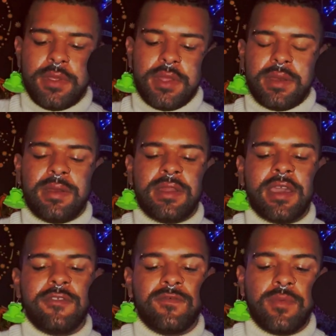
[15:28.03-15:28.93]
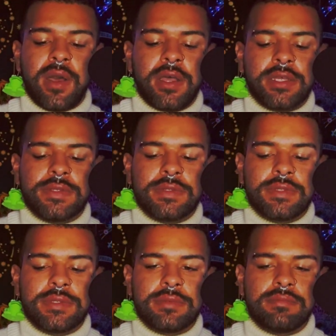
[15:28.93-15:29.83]
Knight of
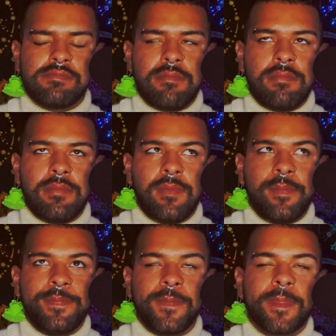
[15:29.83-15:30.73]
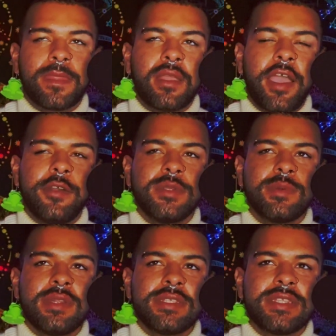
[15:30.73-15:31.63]
Wands. I almost
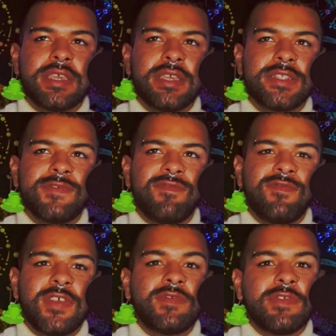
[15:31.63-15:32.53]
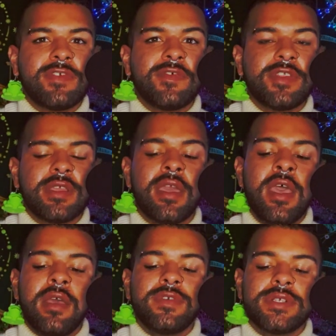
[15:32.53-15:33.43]
want to say it's 50 50.
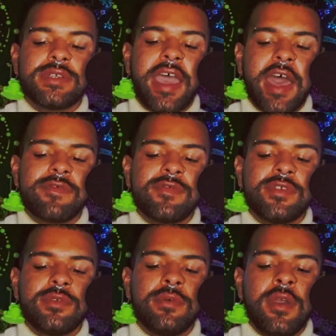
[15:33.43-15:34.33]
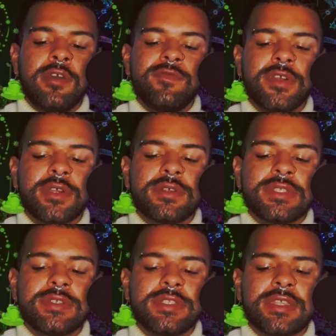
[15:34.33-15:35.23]
For half of you, Virgos,
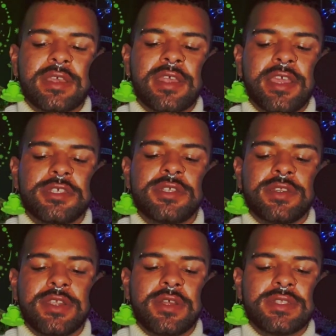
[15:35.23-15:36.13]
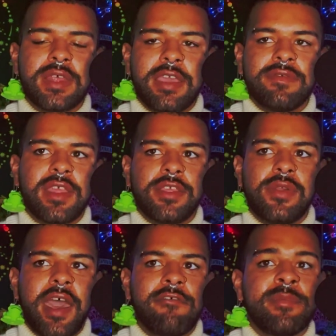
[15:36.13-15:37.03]
there's a connection in y'all's life that you
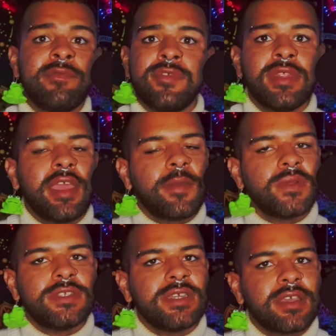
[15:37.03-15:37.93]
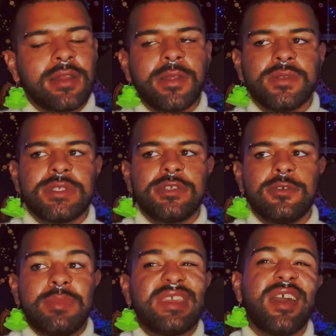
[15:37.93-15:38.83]
haven't been really able to get close
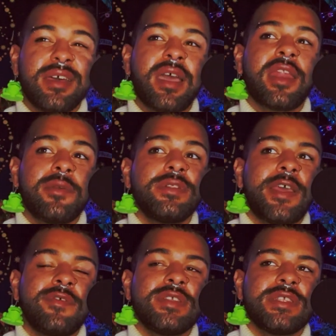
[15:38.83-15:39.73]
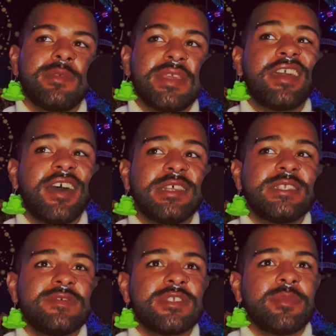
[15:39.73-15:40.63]
to. Because, and I would definitely say because
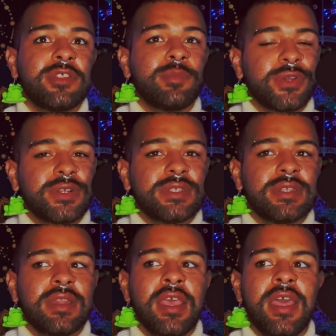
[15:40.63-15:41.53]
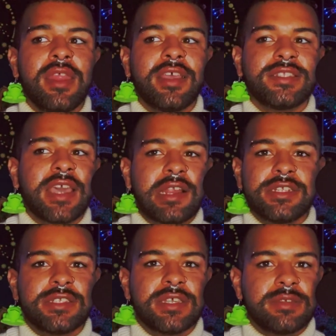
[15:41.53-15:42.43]
of some other person that's kind of
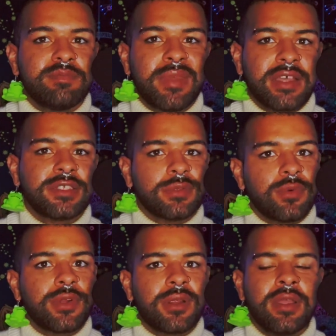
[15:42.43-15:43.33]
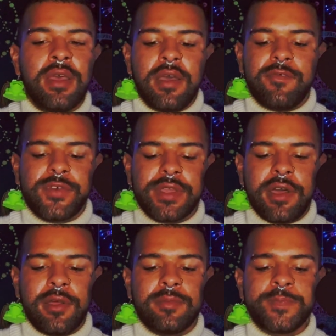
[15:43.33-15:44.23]
just like a sore for
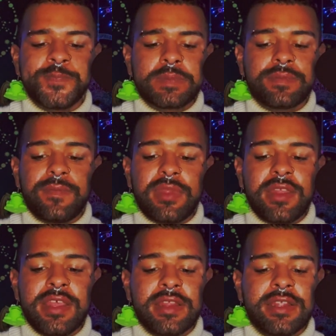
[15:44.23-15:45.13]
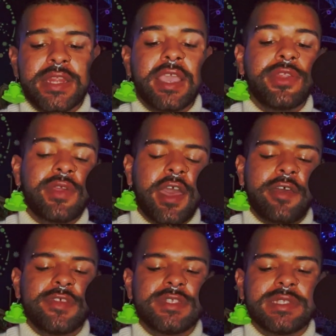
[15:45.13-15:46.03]
y'all. And then the other
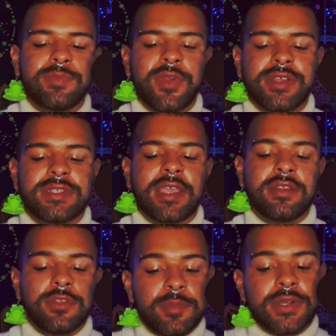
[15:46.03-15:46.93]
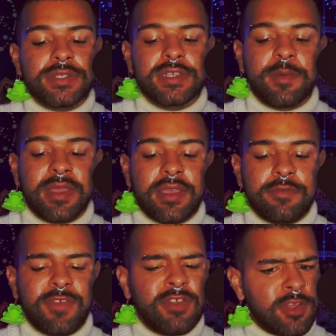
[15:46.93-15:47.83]
half is where it's like a new person coming
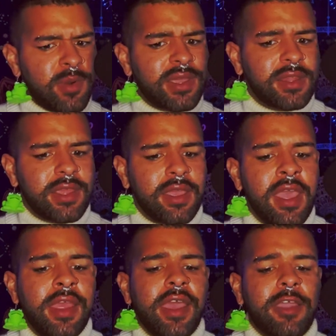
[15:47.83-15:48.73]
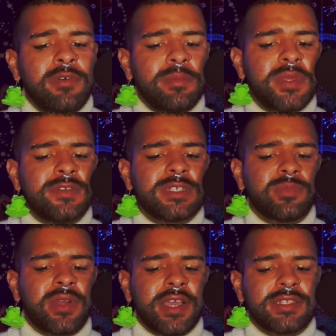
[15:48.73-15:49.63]
in very quickly. I wouldn't be
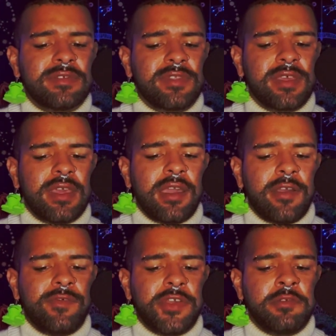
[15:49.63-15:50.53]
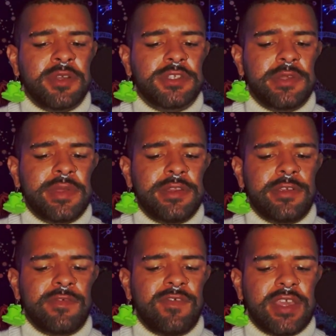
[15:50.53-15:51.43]
surprised if they are very much so in
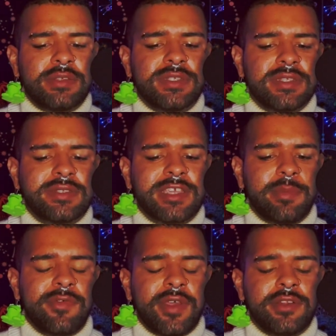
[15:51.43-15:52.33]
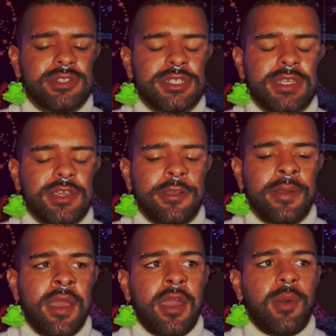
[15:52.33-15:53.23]
your face type of energy here,
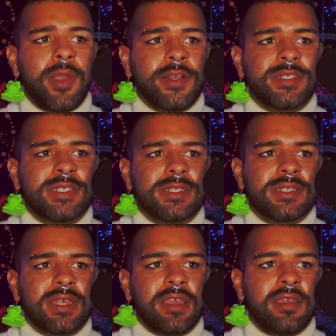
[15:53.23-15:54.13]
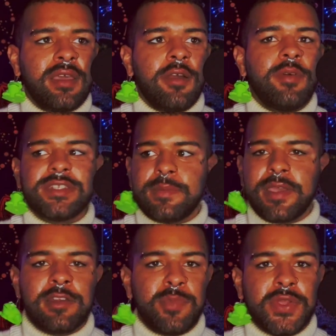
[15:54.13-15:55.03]
where it's just like once they
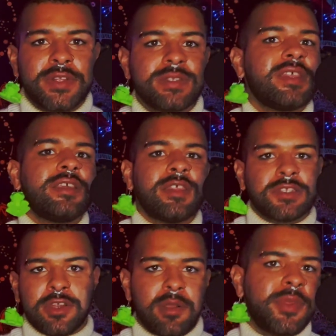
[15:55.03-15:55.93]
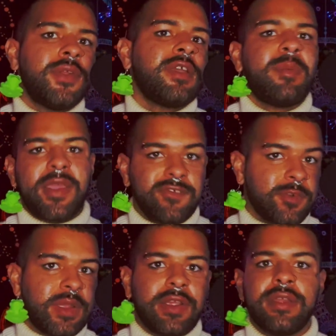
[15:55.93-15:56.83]
make an appearance, like they start appearing up
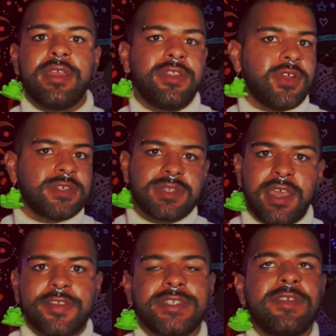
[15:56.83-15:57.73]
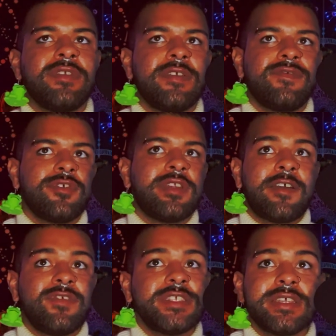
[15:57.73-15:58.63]
everywhere in y'all's lives, even if they're
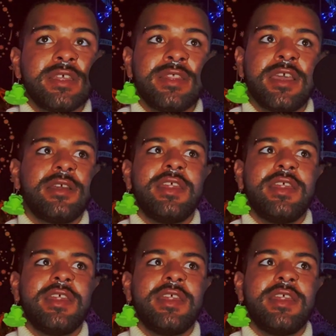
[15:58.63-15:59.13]
not physically there.